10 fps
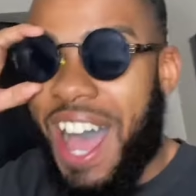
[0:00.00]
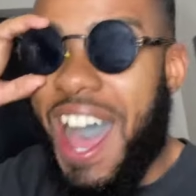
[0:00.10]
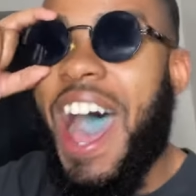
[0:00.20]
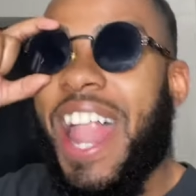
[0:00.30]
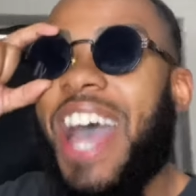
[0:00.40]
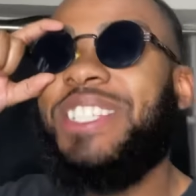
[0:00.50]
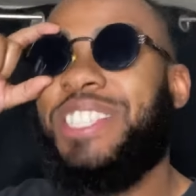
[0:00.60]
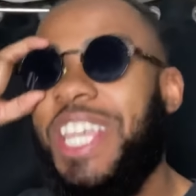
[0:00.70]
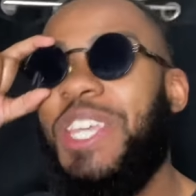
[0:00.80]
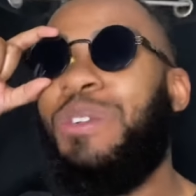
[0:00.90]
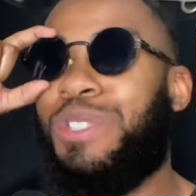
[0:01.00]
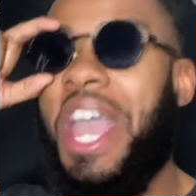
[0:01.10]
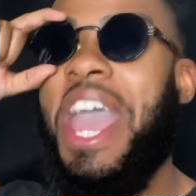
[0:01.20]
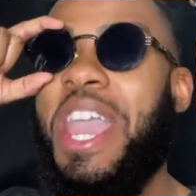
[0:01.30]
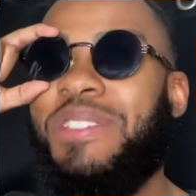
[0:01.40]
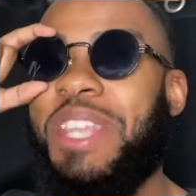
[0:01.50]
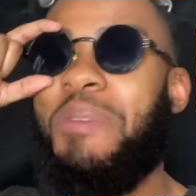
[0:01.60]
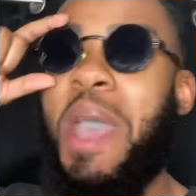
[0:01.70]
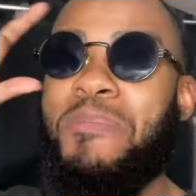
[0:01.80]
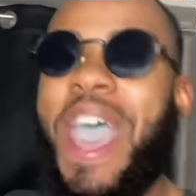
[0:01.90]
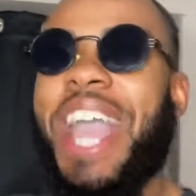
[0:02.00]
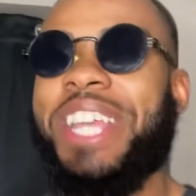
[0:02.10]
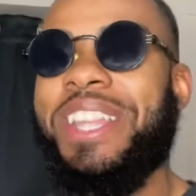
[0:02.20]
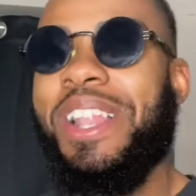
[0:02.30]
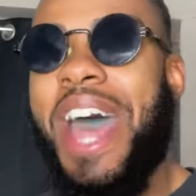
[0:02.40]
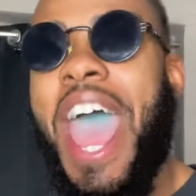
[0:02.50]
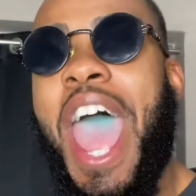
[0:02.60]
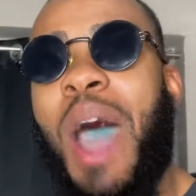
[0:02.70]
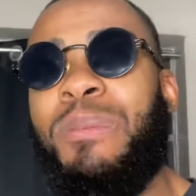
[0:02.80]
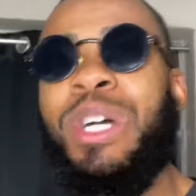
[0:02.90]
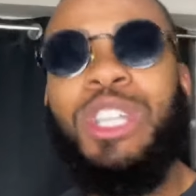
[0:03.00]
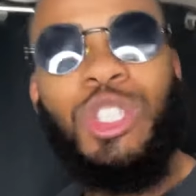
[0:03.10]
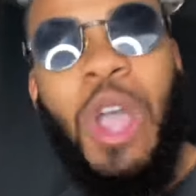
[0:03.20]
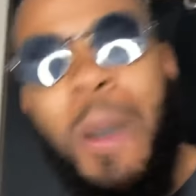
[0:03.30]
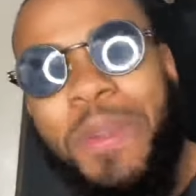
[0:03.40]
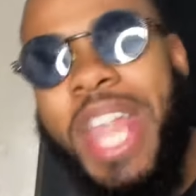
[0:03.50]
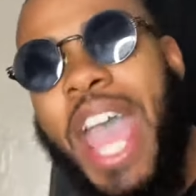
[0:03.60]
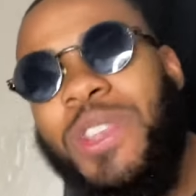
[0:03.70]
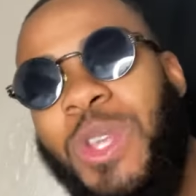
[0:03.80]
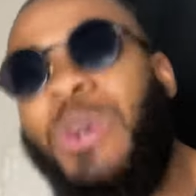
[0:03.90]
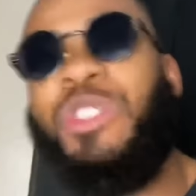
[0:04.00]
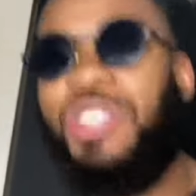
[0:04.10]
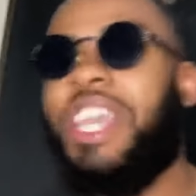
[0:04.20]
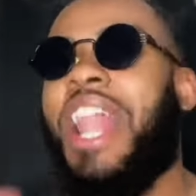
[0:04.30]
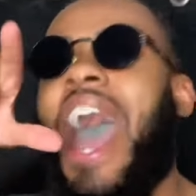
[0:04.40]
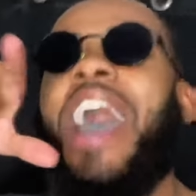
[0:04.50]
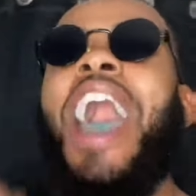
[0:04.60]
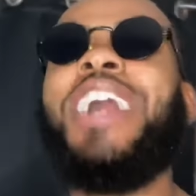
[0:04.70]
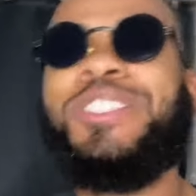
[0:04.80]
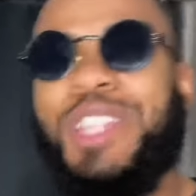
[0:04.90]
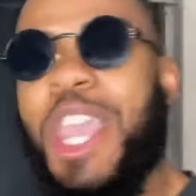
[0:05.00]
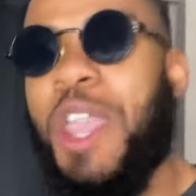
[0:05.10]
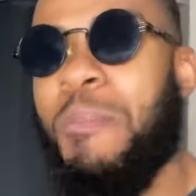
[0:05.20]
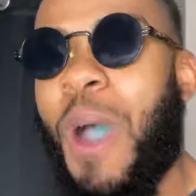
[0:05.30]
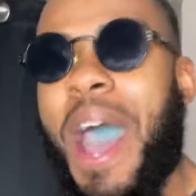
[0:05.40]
Oh, I see you, James. Back in the lab, dropping that new shit. I see you, boy.